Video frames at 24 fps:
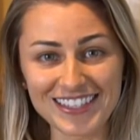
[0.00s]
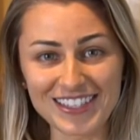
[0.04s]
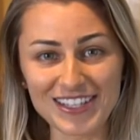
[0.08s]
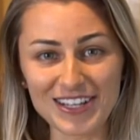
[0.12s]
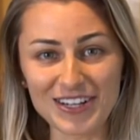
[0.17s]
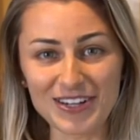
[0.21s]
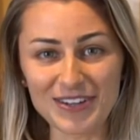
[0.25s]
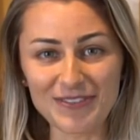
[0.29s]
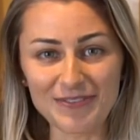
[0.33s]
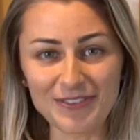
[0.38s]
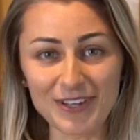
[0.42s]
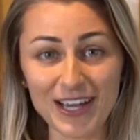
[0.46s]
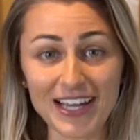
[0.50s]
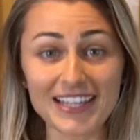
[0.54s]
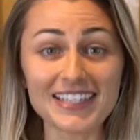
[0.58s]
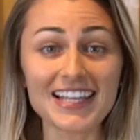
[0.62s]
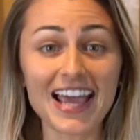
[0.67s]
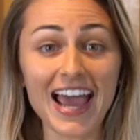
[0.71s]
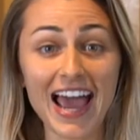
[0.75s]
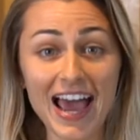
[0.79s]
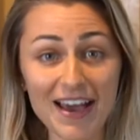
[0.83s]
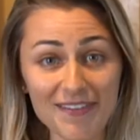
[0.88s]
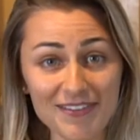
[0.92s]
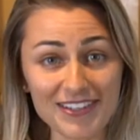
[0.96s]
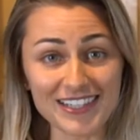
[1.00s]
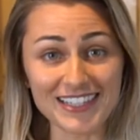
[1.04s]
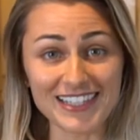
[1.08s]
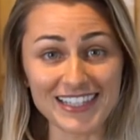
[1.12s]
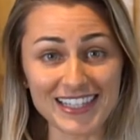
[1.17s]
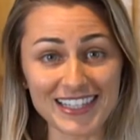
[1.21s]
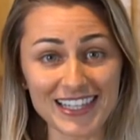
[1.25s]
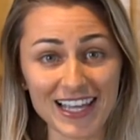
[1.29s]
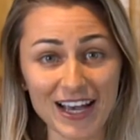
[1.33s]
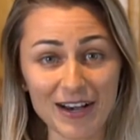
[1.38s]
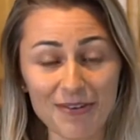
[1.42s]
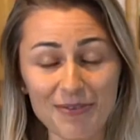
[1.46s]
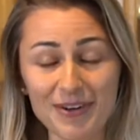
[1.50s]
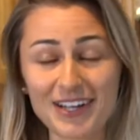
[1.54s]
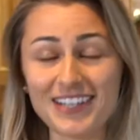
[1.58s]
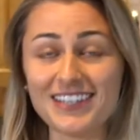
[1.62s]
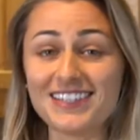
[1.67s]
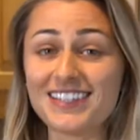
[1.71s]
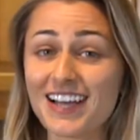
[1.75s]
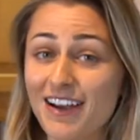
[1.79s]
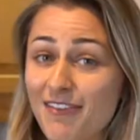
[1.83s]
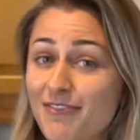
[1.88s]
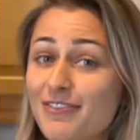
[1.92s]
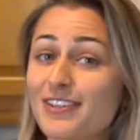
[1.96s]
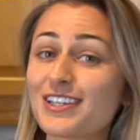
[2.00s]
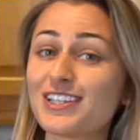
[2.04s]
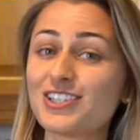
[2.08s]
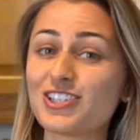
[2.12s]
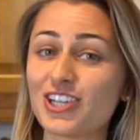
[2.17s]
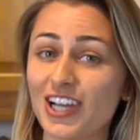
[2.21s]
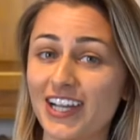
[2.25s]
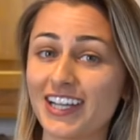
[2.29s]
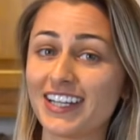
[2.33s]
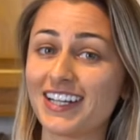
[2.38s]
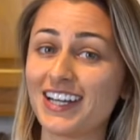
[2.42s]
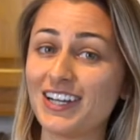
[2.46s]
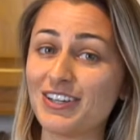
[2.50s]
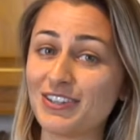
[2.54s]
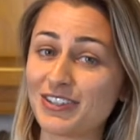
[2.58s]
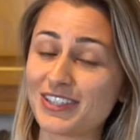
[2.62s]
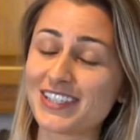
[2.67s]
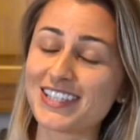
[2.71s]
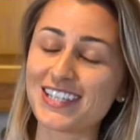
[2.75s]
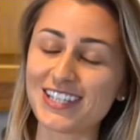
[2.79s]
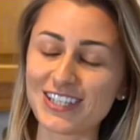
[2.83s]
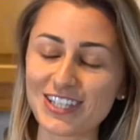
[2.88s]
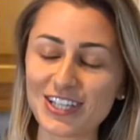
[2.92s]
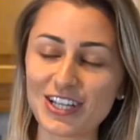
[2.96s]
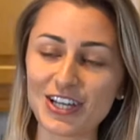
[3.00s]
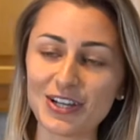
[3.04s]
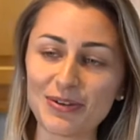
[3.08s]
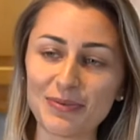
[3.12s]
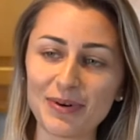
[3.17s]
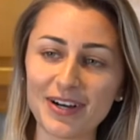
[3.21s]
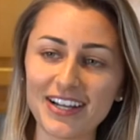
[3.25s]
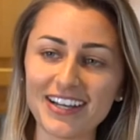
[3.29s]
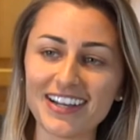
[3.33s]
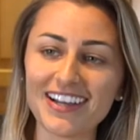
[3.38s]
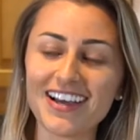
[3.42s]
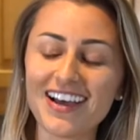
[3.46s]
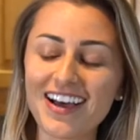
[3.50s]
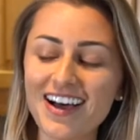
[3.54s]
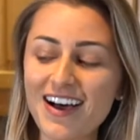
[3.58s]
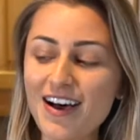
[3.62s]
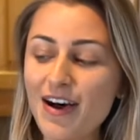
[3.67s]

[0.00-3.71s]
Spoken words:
So if you guys haven't seen that one, definitely check it out because it's a good one.